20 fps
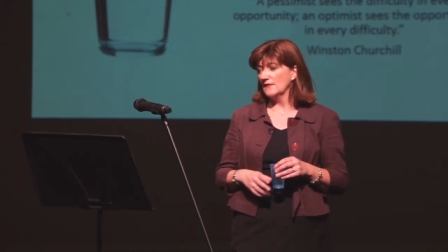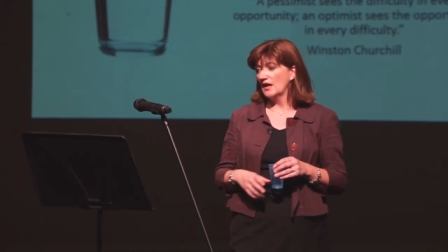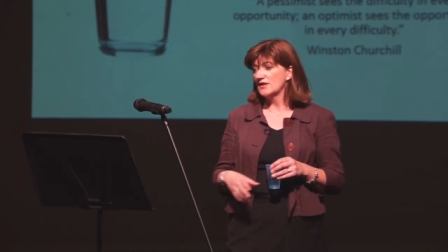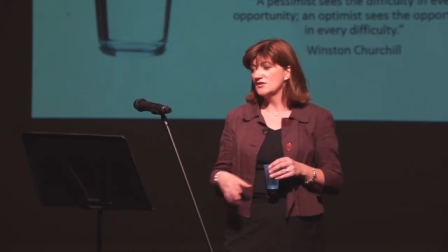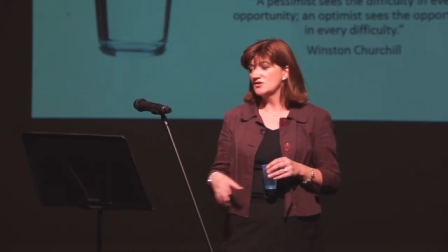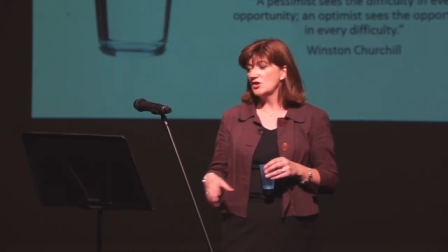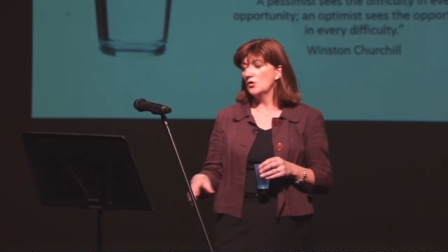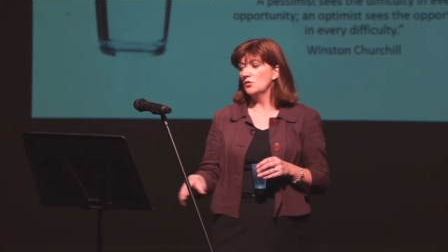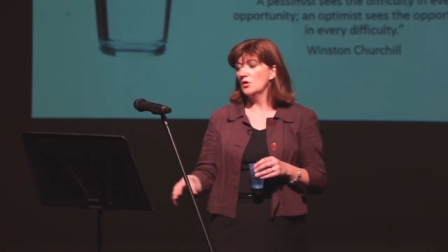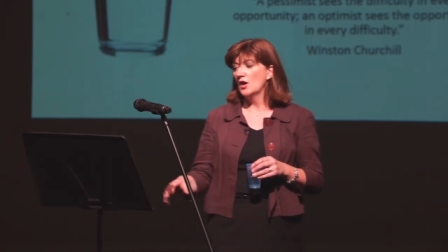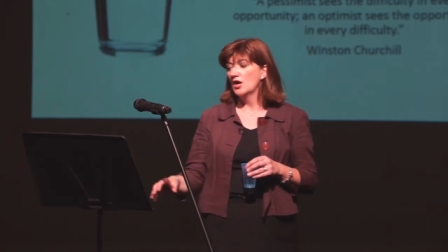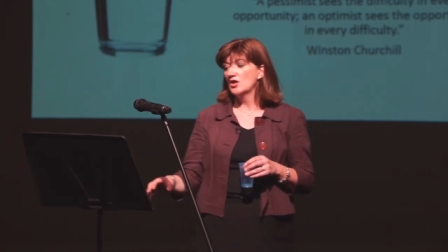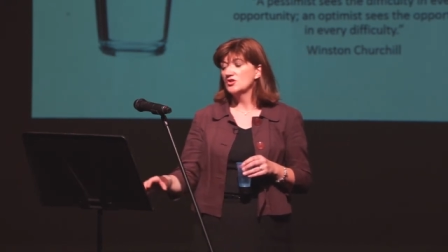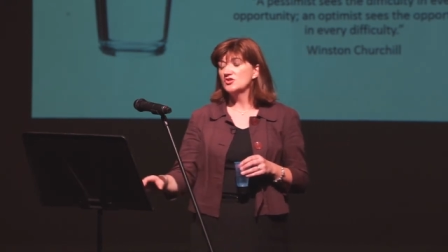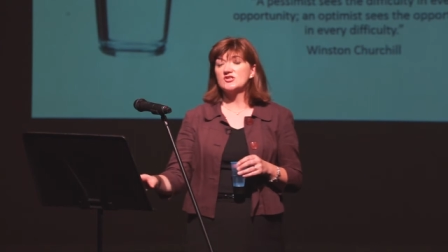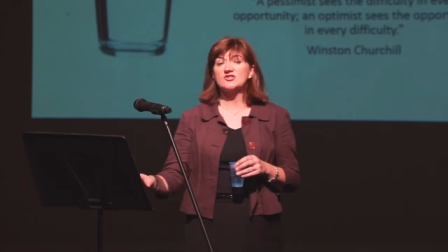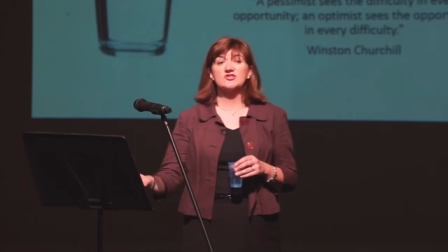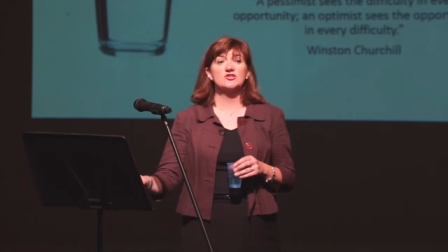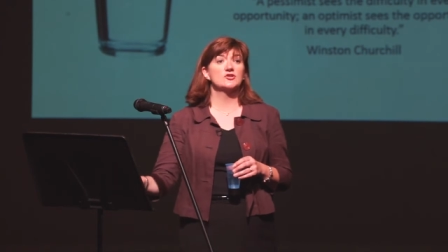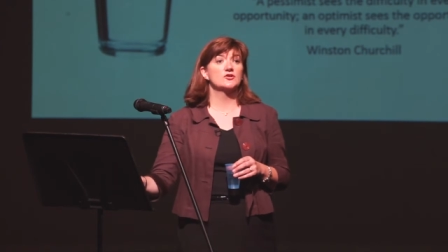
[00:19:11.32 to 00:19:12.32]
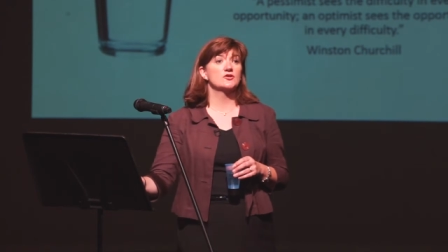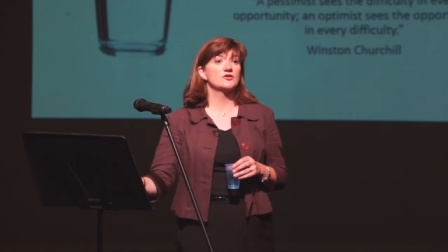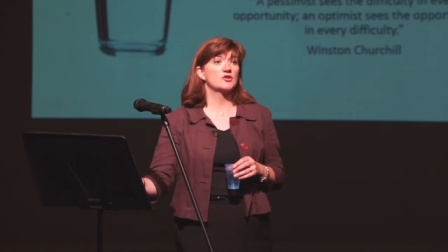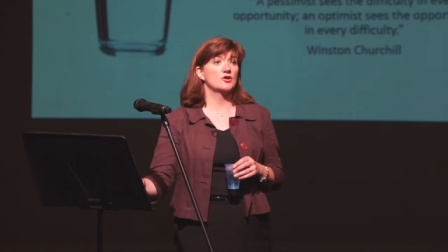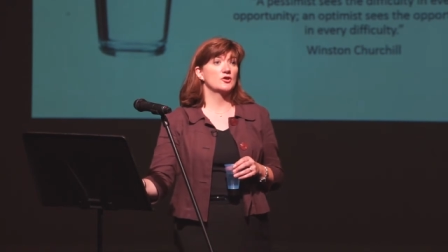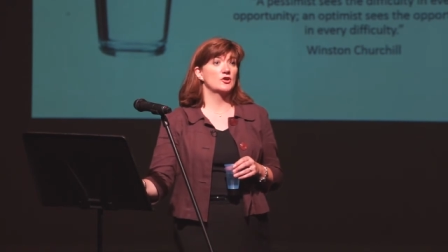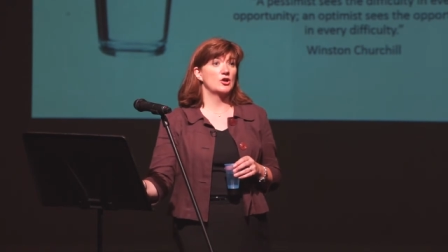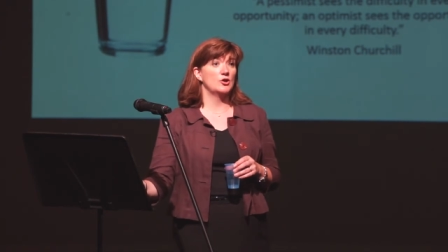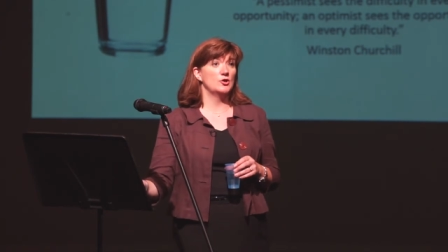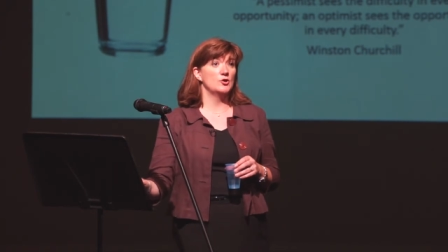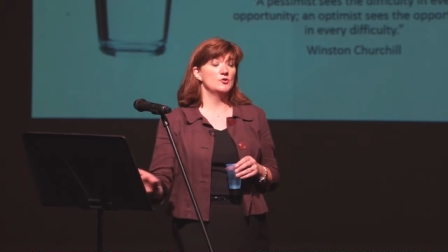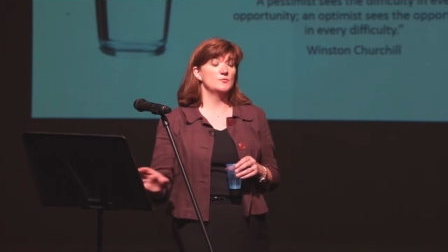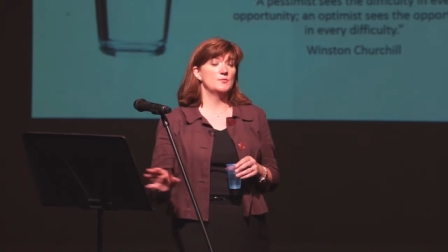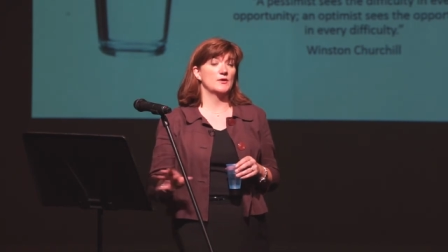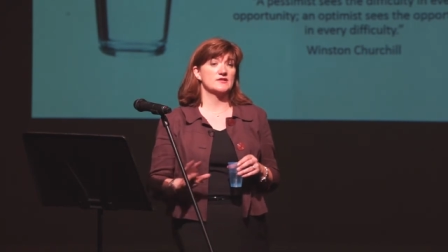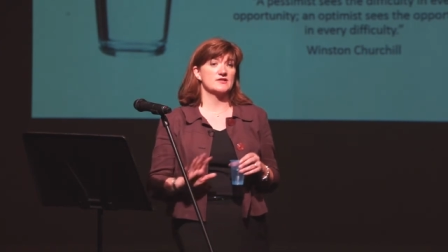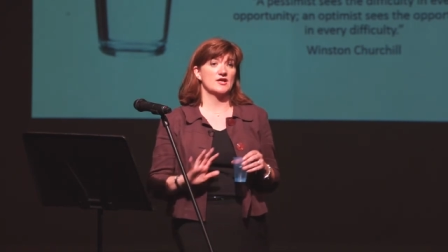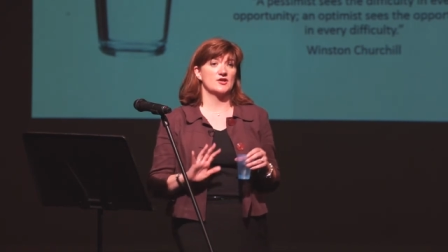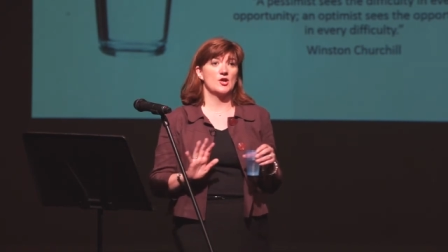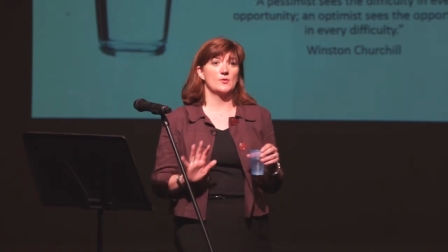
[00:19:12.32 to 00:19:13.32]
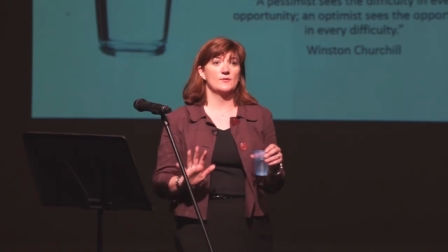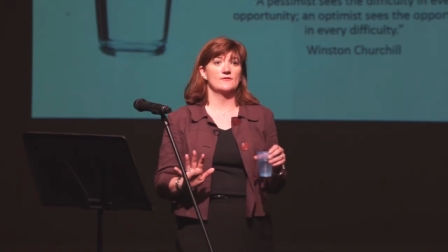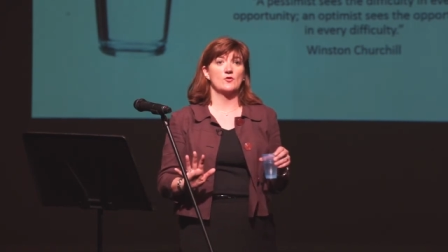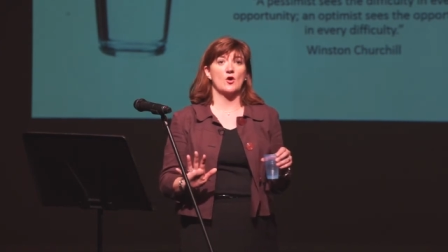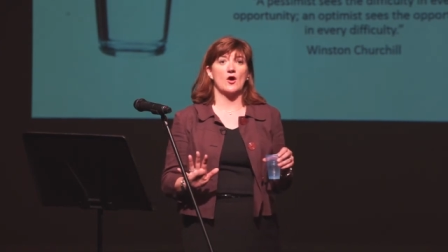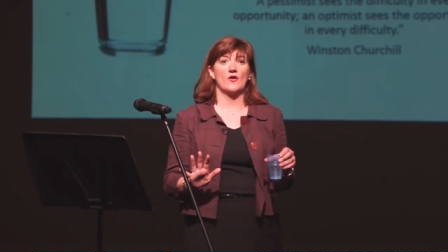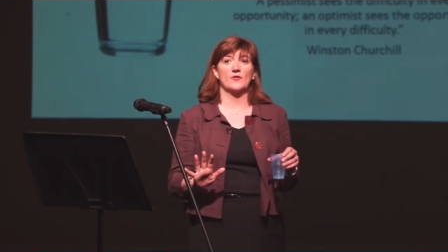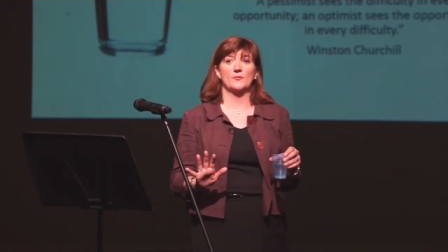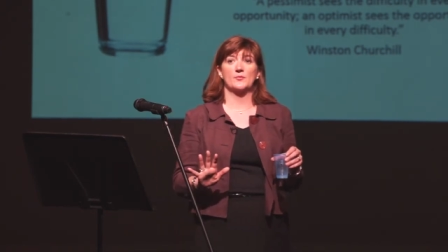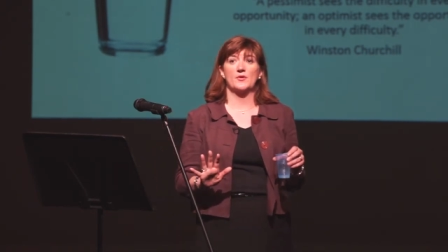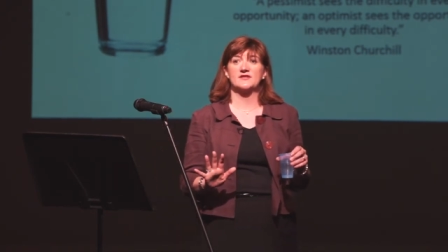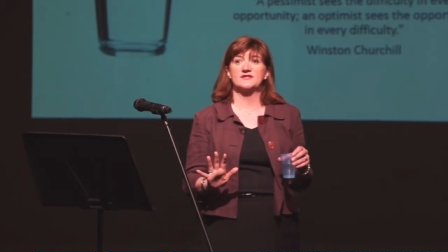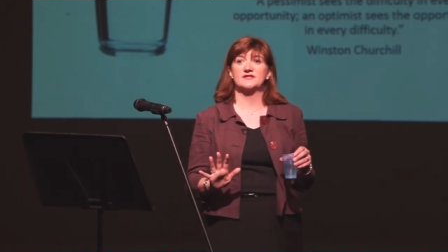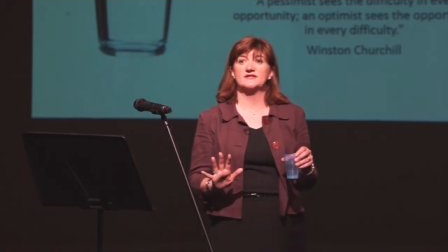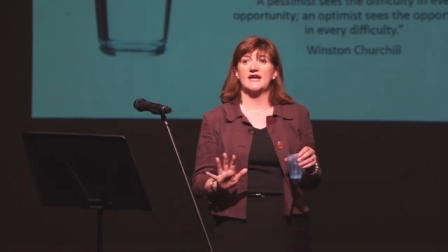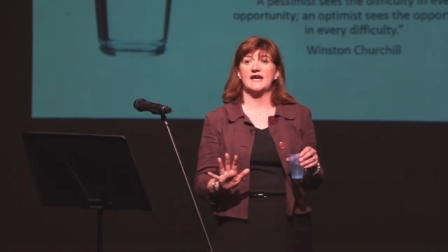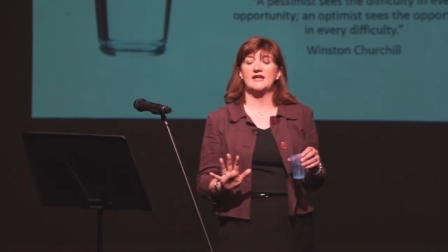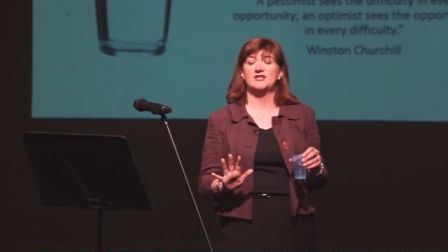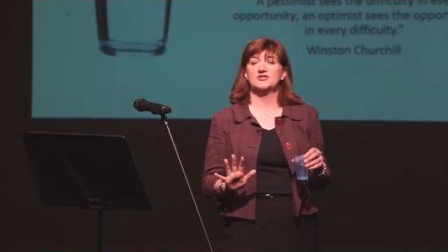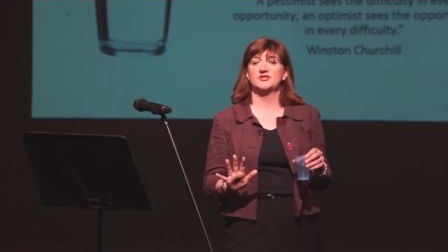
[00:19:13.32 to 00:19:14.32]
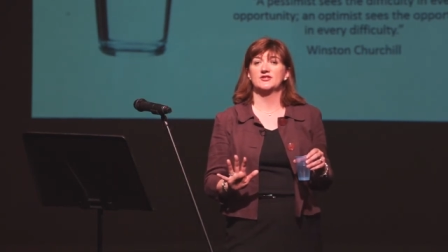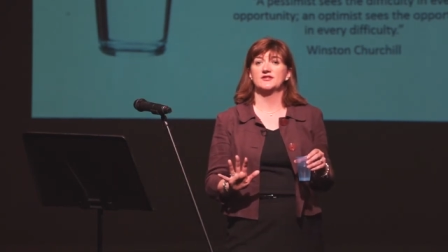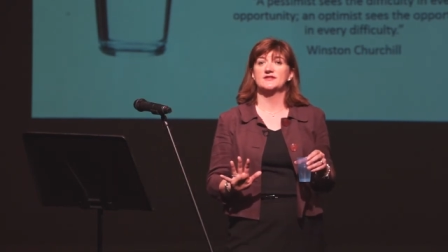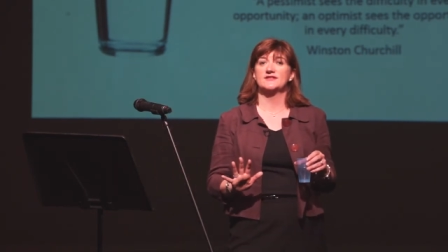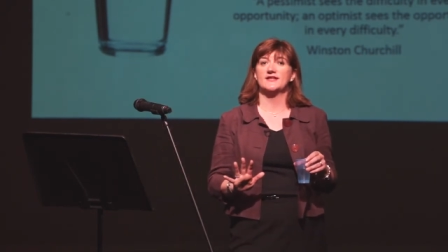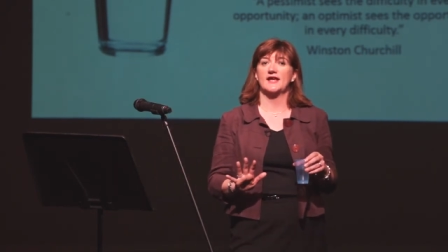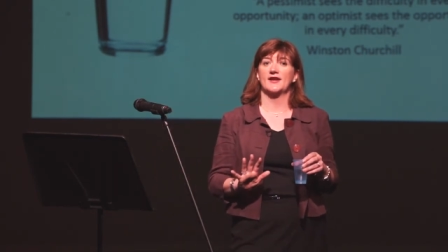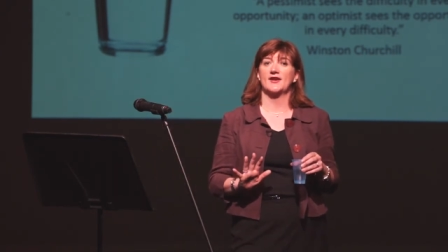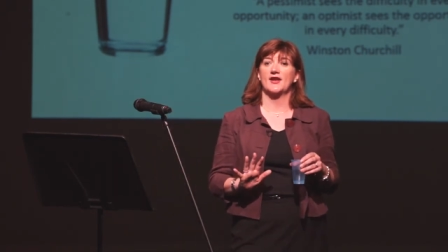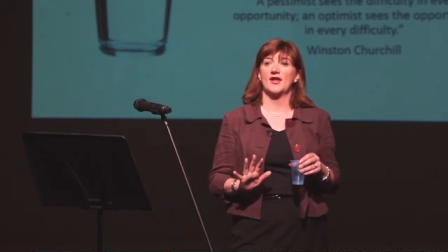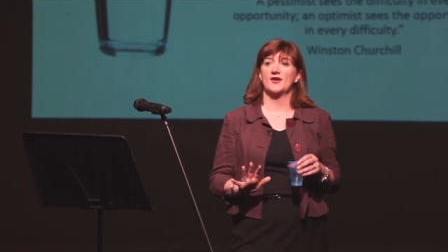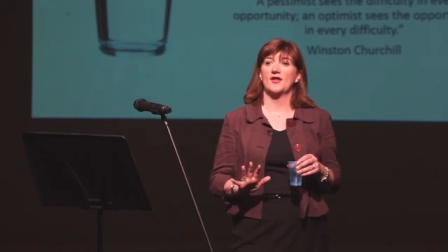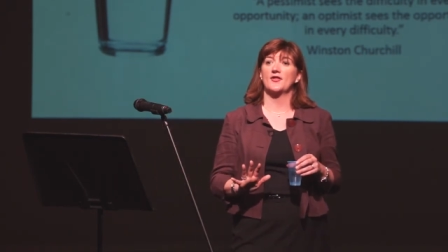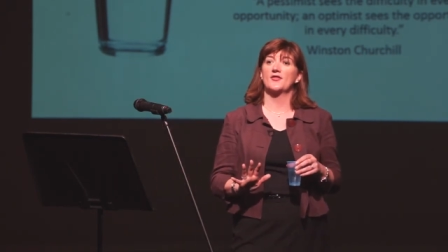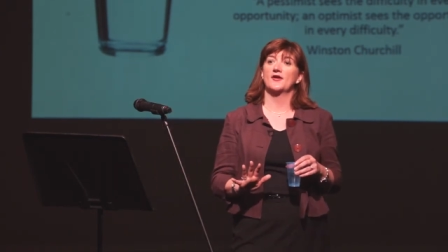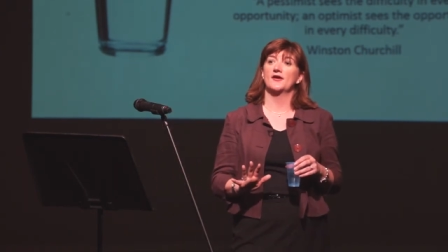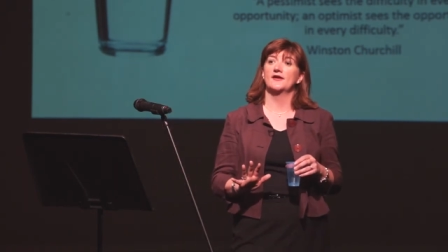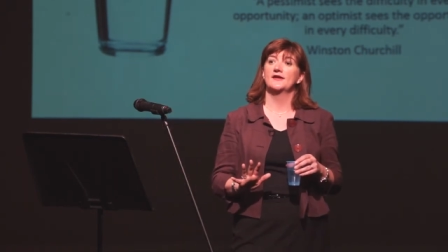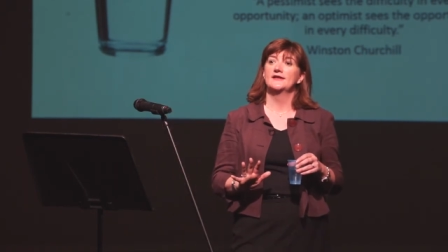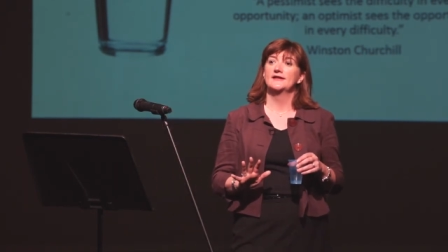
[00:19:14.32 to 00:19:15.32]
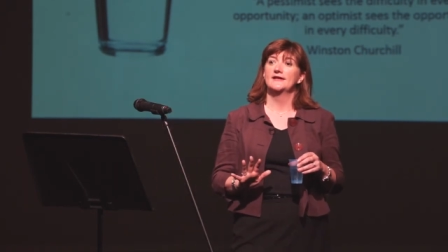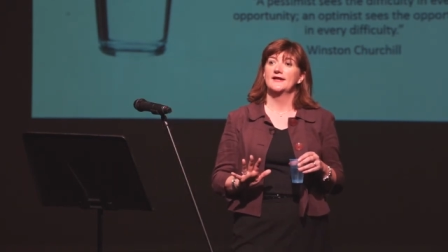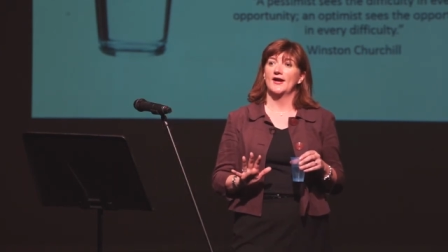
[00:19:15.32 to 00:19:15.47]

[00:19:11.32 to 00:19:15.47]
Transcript: So just to conclude, because I know we've got other presentations and other